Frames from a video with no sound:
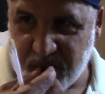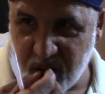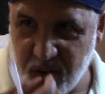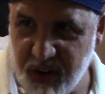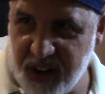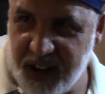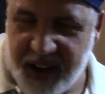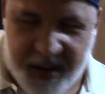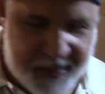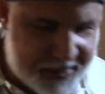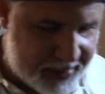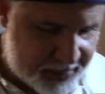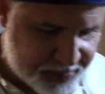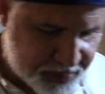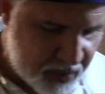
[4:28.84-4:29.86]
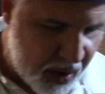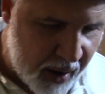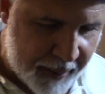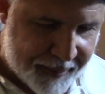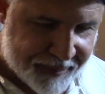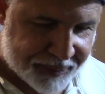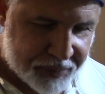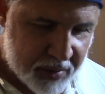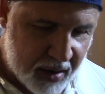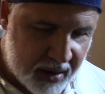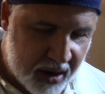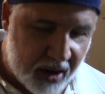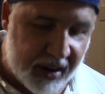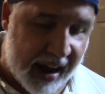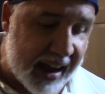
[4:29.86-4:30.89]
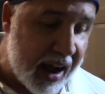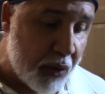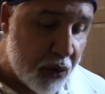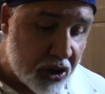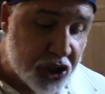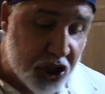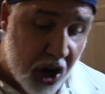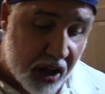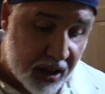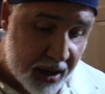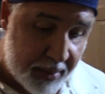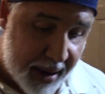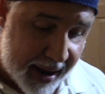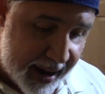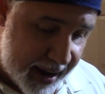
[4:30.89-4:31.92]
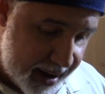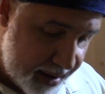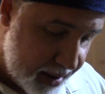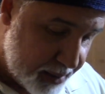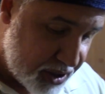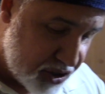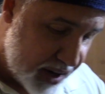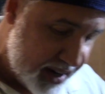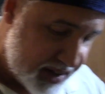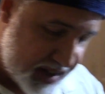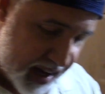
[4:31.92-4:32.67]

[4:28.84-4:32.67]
Really? Hold on, I got real chocolate in my hand. Let me try this